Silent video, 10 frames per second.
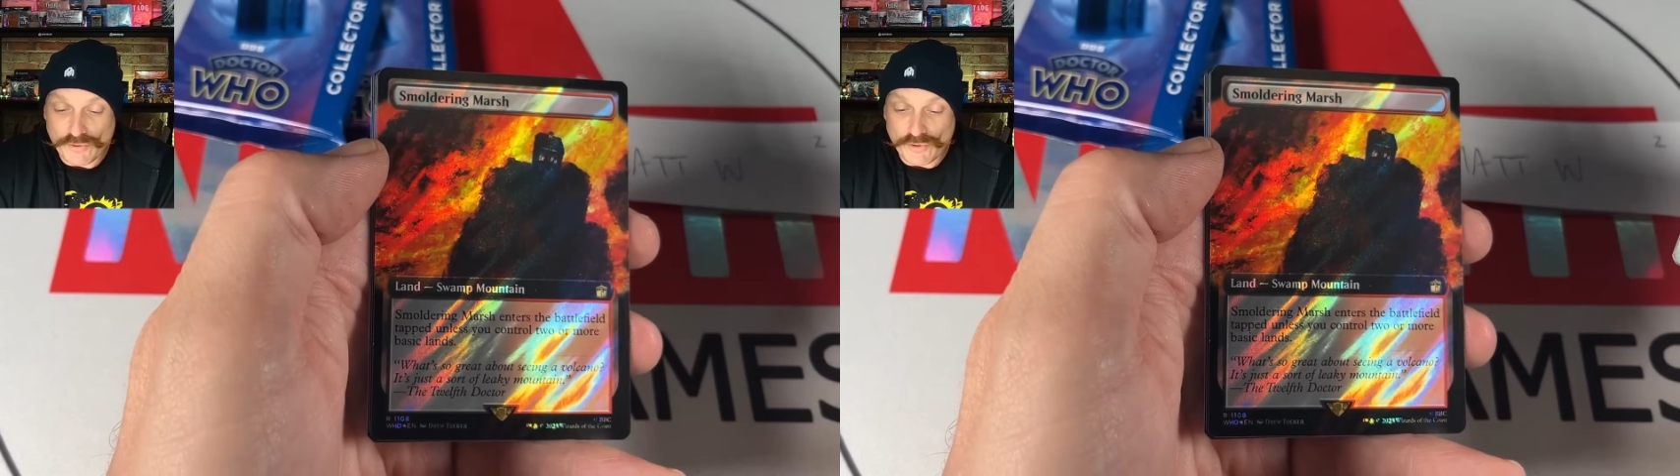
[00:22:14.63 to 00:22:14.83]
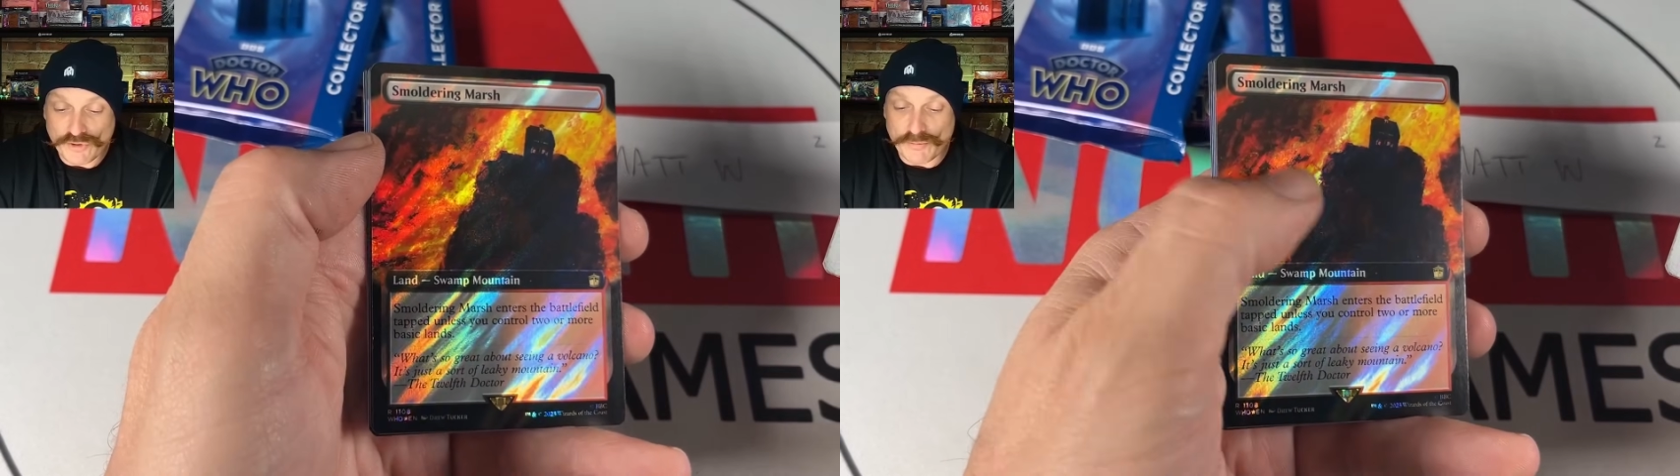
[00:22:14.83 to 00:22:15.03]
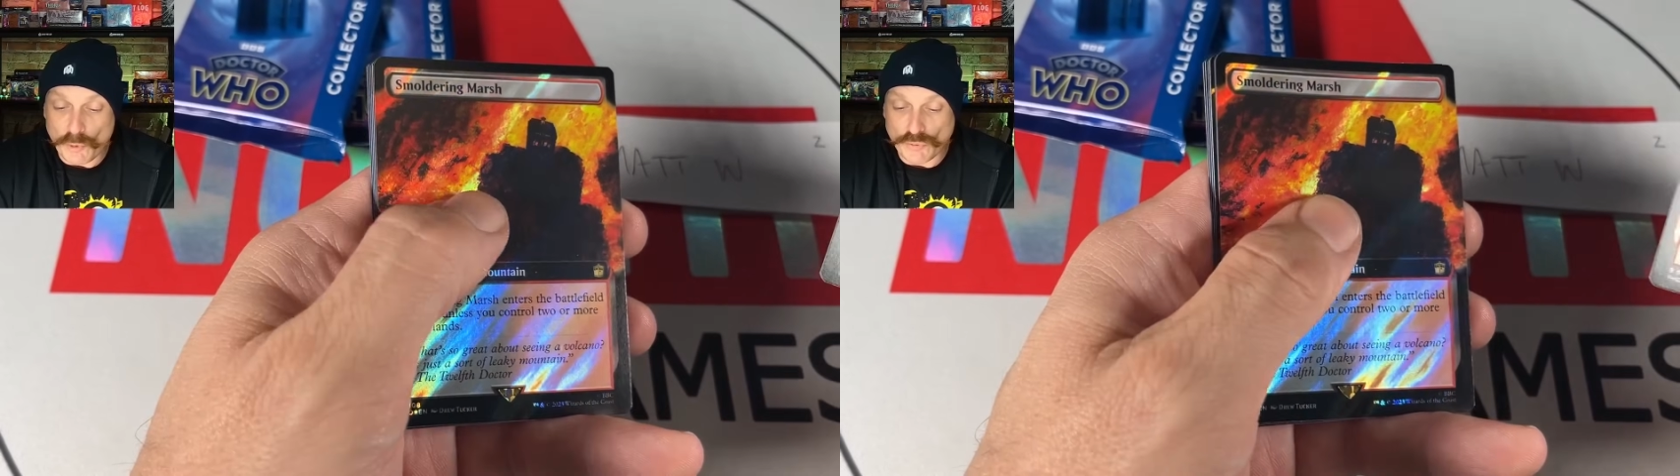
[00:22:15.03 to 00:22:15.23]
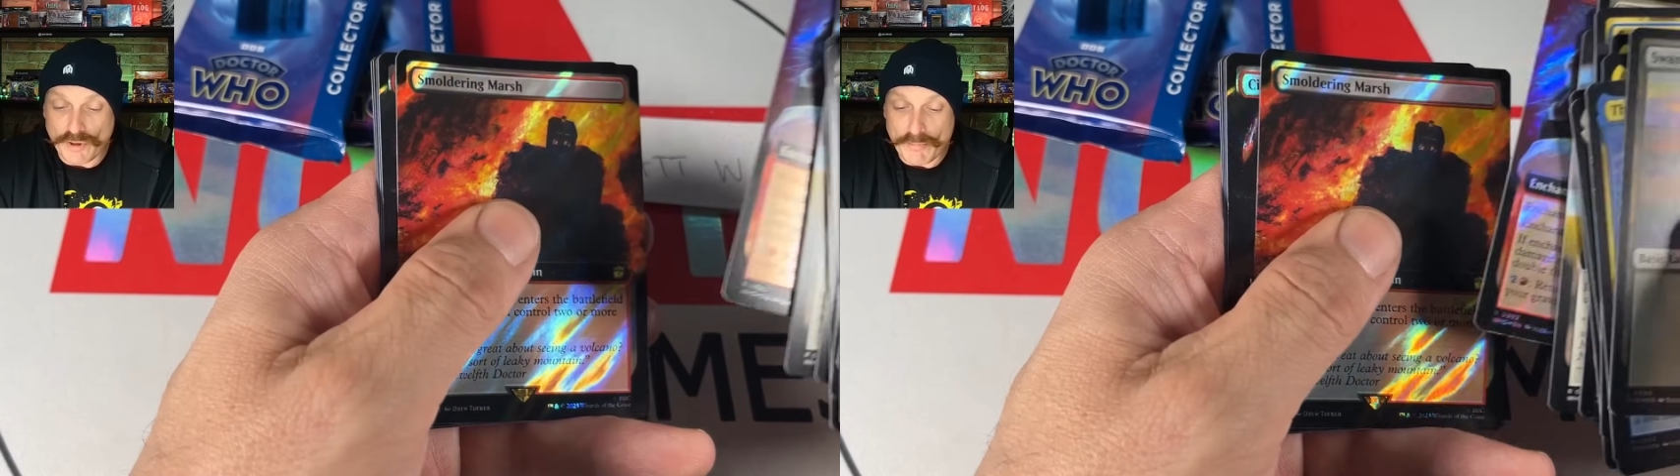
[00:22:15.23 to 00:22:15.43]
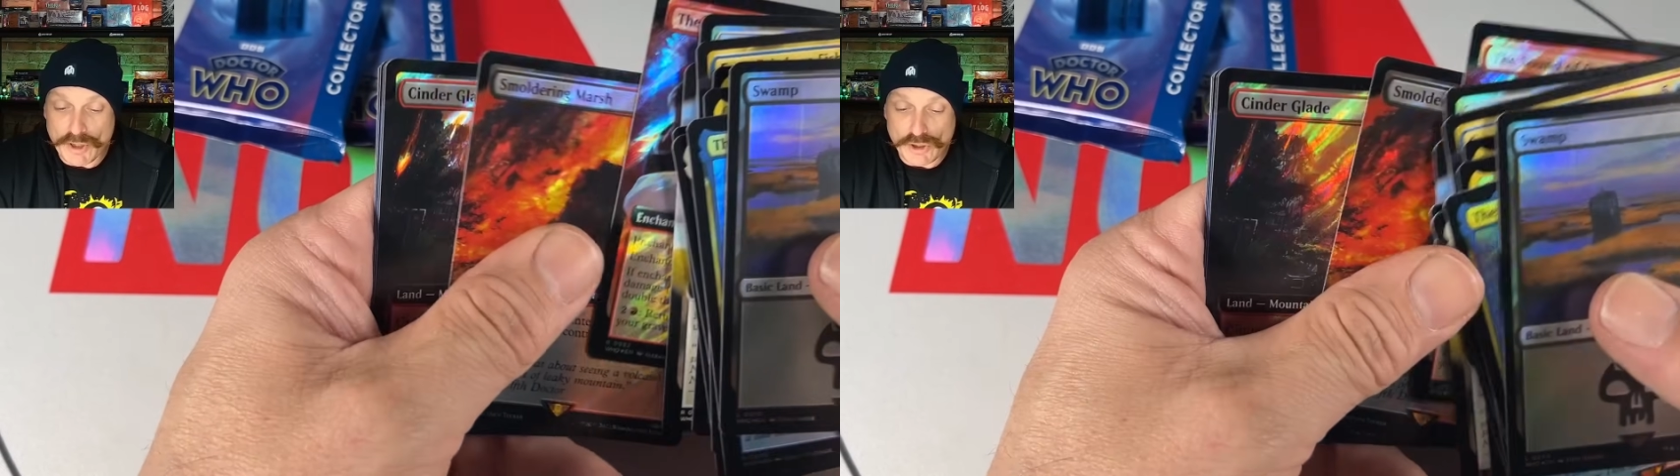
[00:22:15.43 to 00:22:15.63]

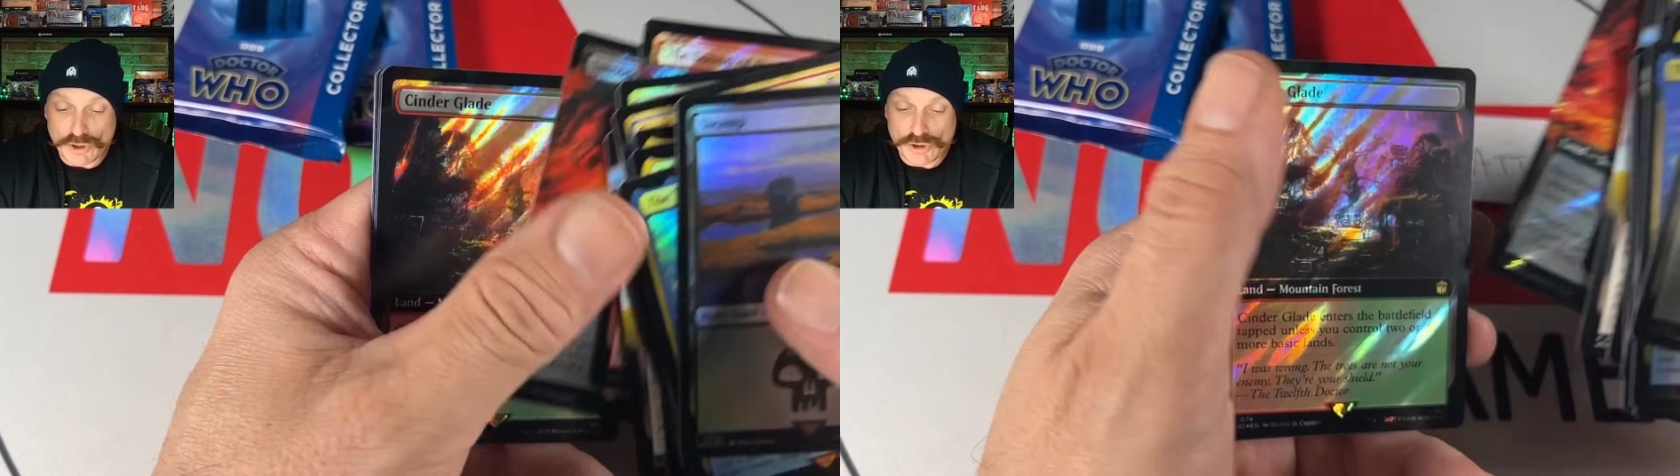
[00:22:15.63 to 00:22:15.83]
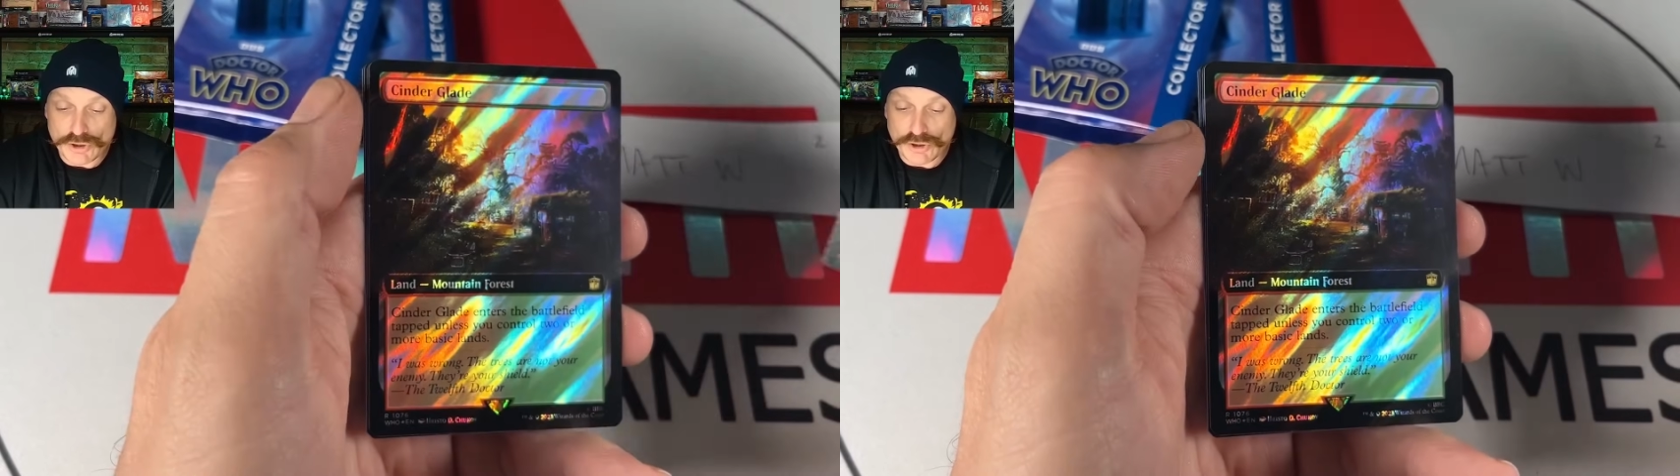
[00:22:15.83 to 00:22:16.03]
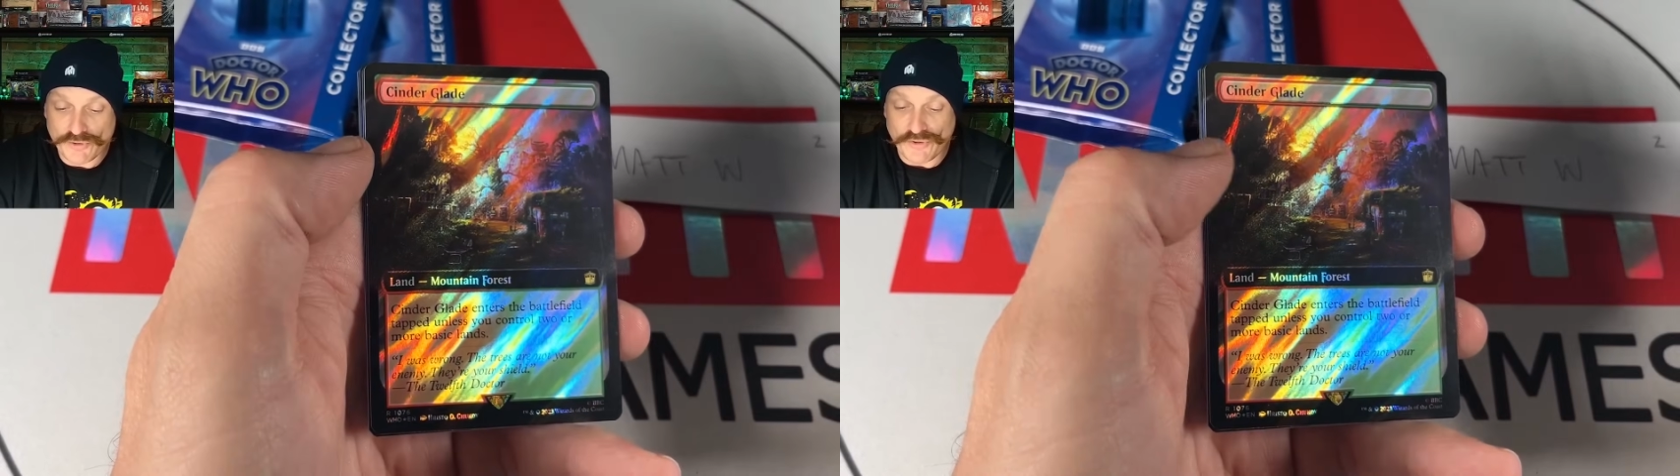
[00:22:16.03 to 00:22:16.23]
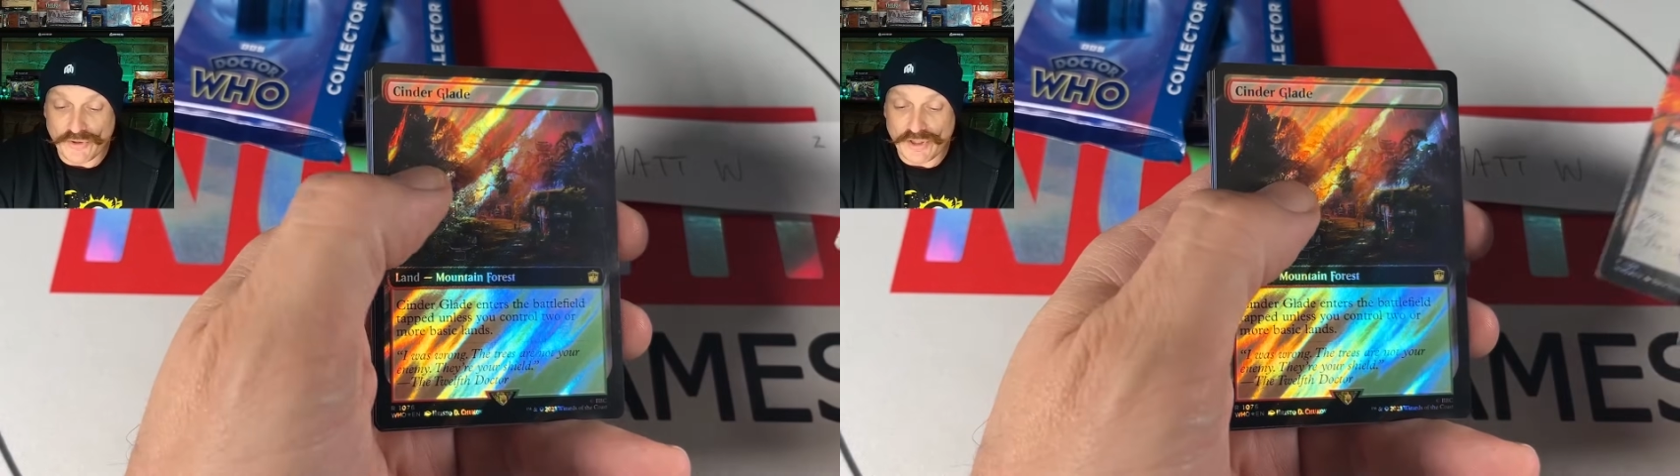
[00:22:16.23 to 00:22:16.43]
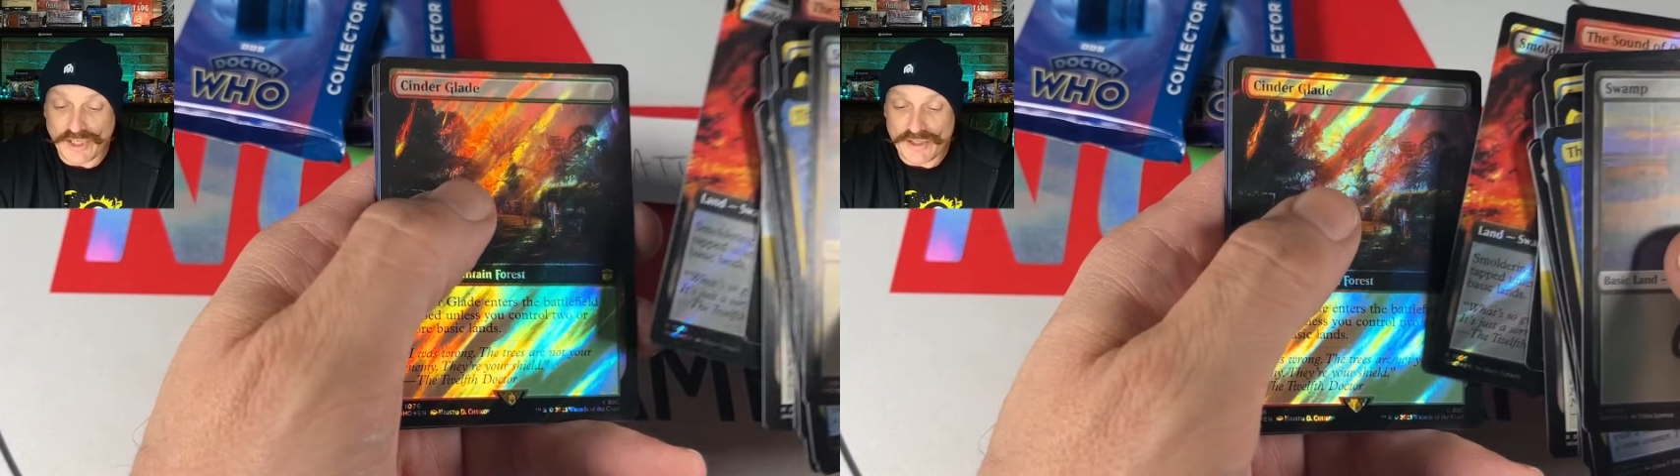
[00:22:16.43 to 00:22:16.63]
Smoldering Marsh.
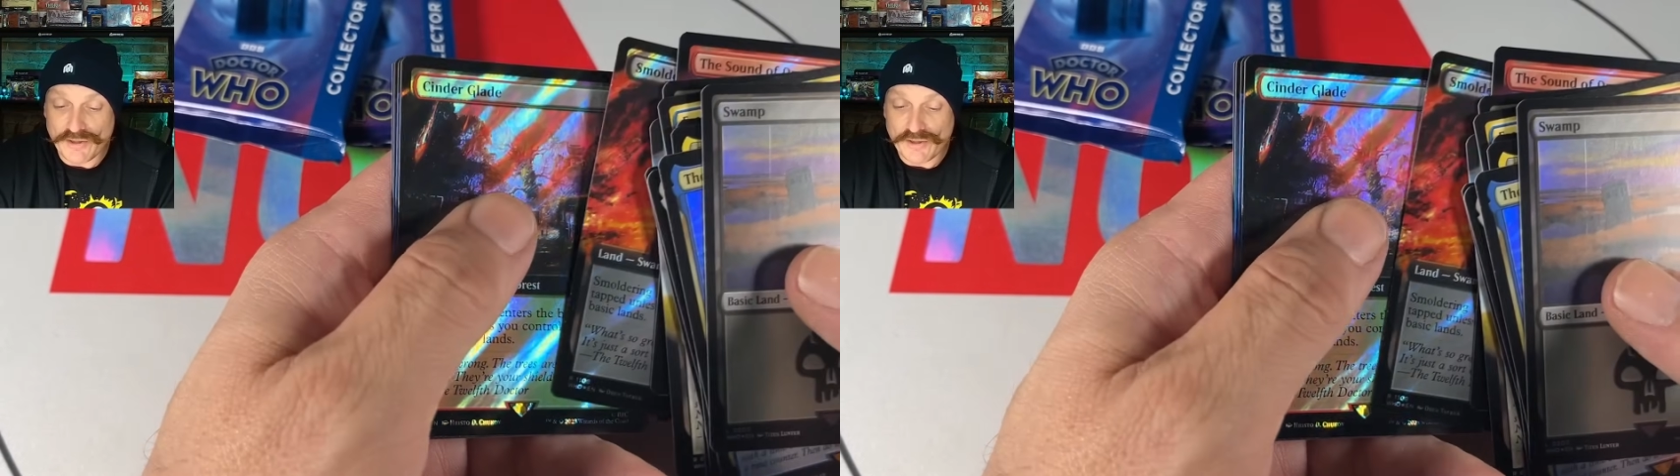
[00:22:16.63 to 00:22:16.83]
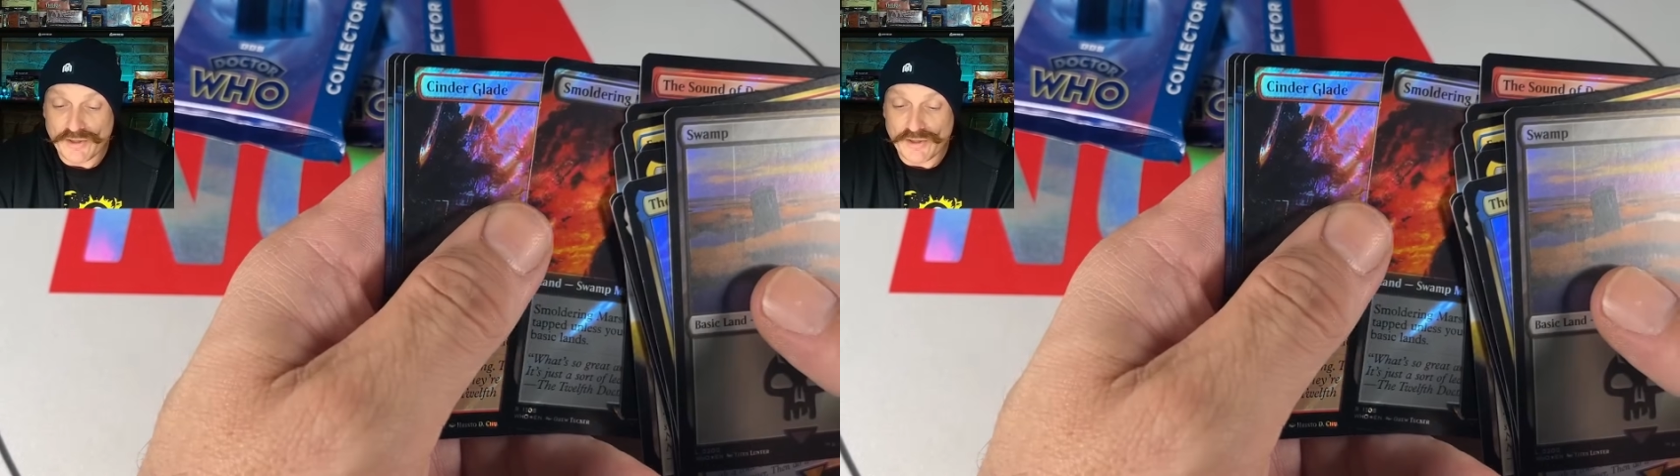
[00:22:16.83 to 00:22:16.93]
Cinderglade.